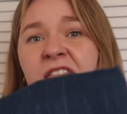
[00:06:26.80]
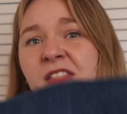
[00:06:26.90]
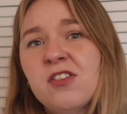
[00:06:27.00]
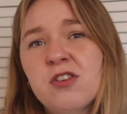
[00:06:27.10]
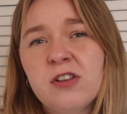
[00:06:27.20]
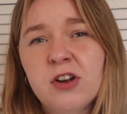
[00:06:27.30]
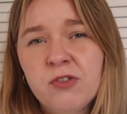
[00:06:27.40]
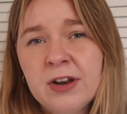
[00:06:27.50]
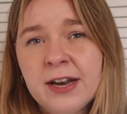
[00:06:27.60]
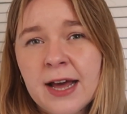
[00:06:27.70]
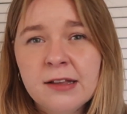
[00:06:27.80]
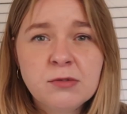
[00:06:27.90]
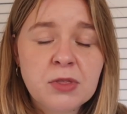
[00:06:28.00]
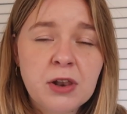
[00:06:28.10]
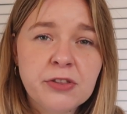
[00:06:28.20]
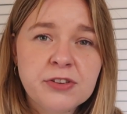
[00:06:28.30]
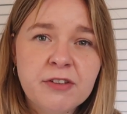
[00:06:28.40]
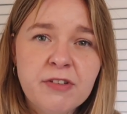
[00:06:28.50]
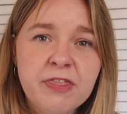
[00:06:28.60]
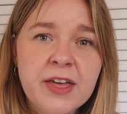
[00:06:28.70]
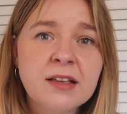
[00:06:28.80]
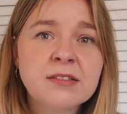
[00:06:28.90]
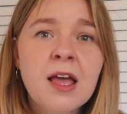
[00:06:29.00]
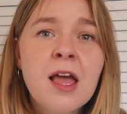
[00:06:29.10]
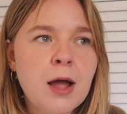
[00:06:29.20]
think they just look really nice with lots of different things.